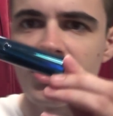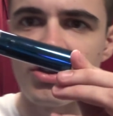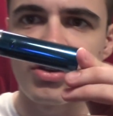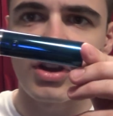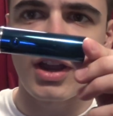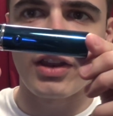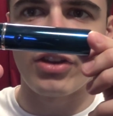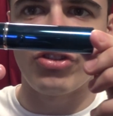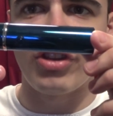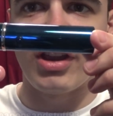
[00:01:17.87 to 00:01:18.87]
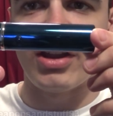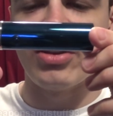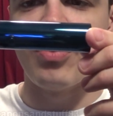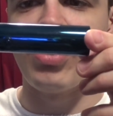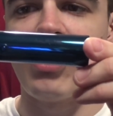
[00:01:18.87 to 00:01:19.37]
You could get this
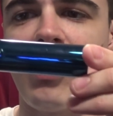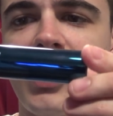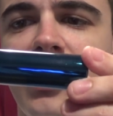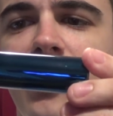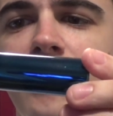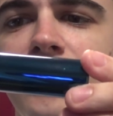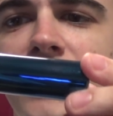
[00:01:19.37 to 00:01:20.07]
in the blue I got,